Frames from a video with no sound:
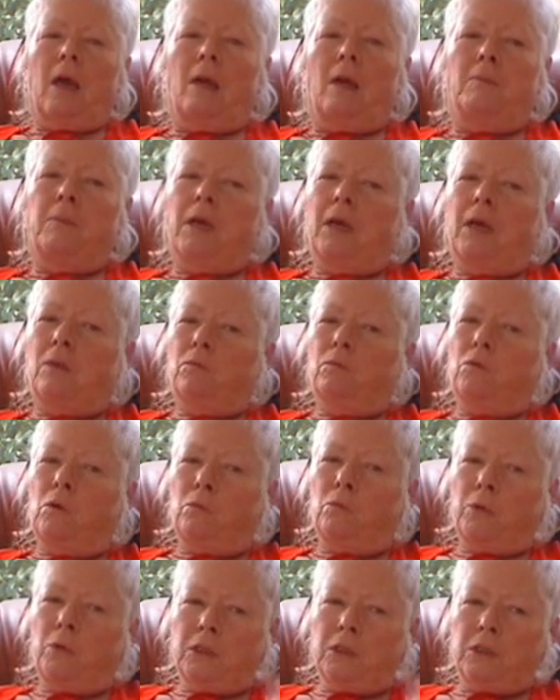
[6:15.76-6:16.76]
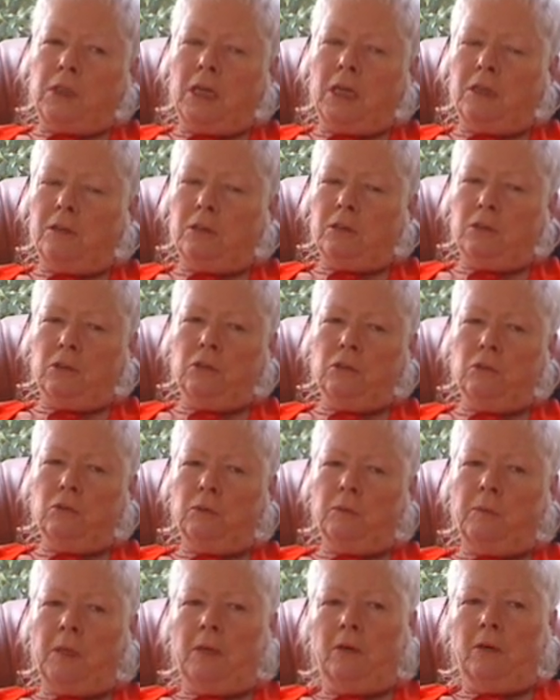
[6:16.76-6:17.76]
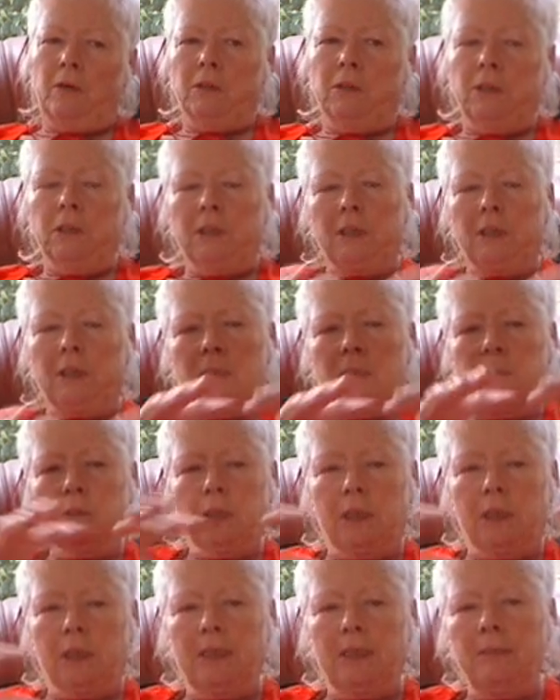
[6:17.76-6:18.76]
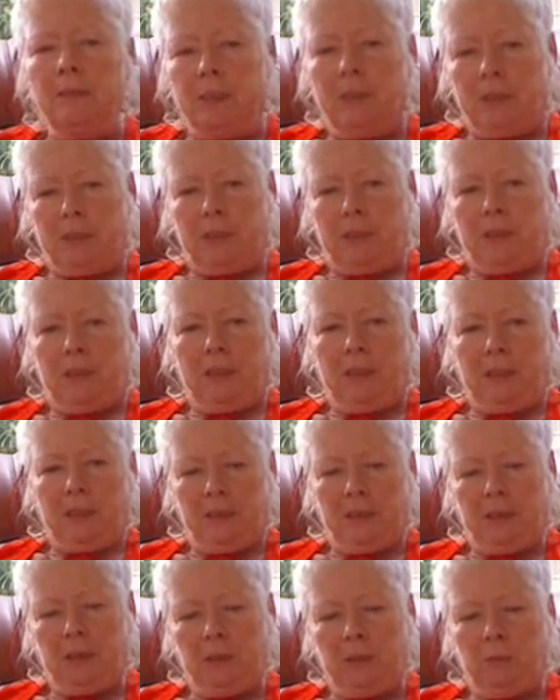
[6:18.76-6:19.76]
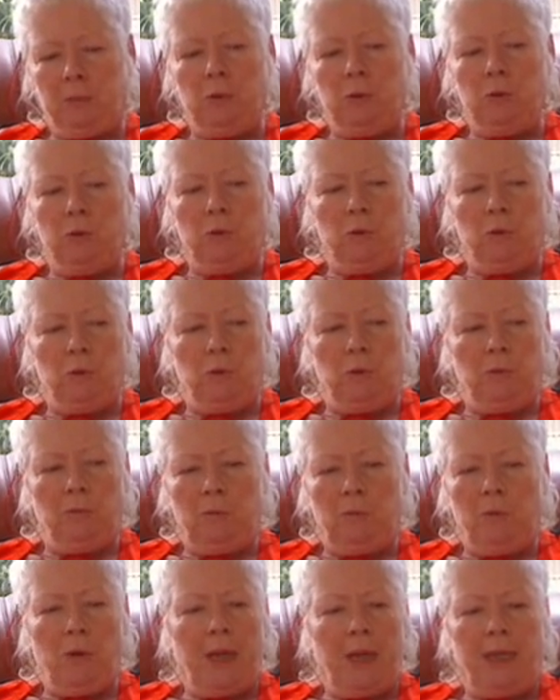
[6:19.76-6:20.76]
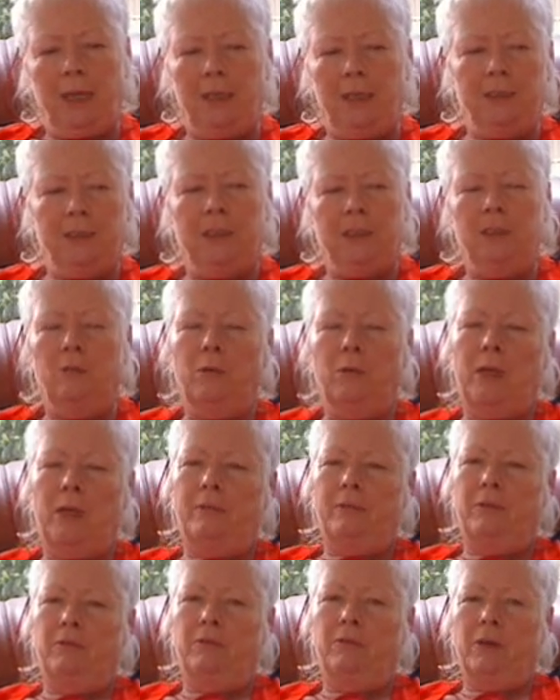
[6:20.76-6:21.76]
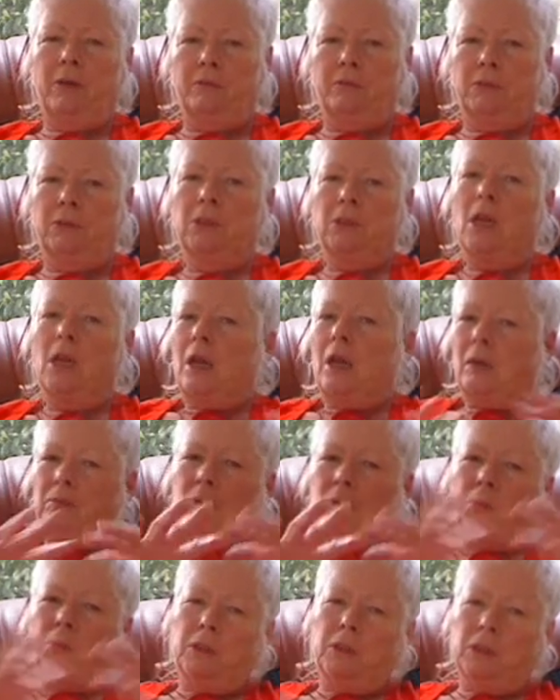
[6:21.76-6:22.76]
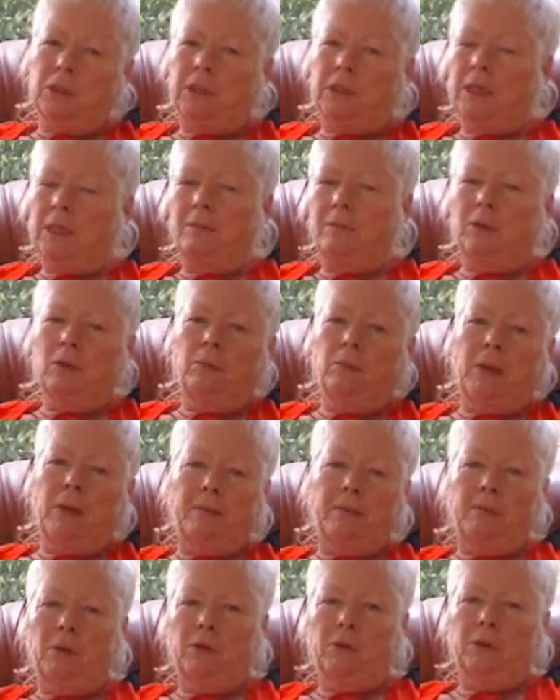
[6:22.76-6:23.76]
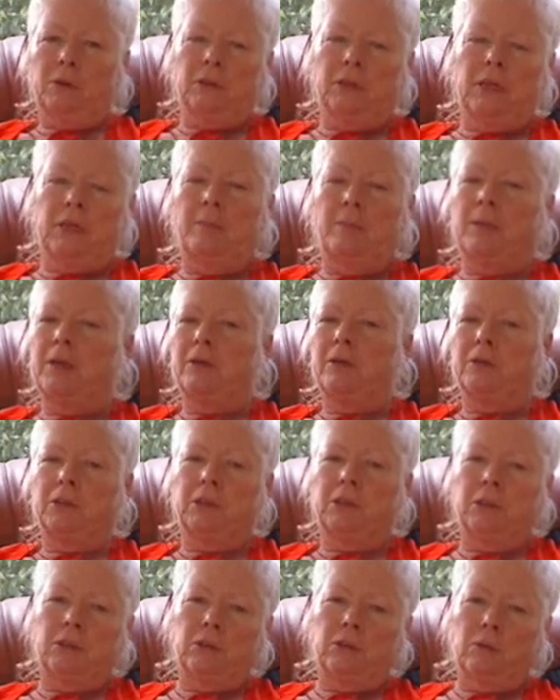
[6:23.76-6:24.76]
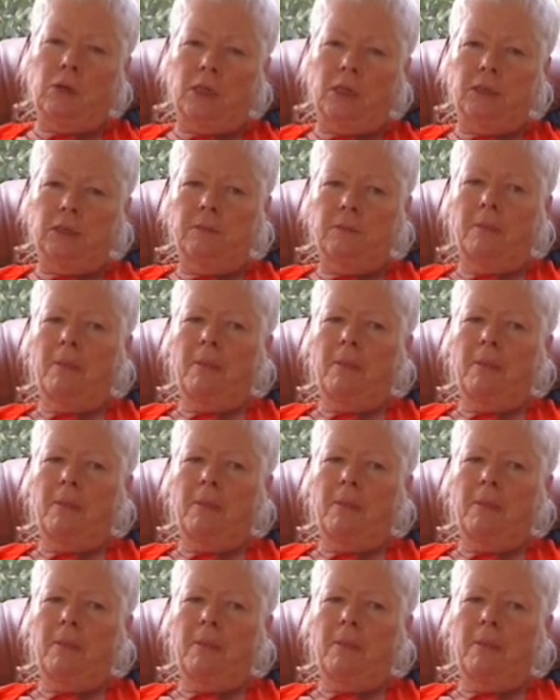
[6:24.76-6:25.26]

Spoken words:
But what we tend to do as parents is attempt to limit the small miraculous thing we have in front of us and put it in the same little black box that our parents did to us.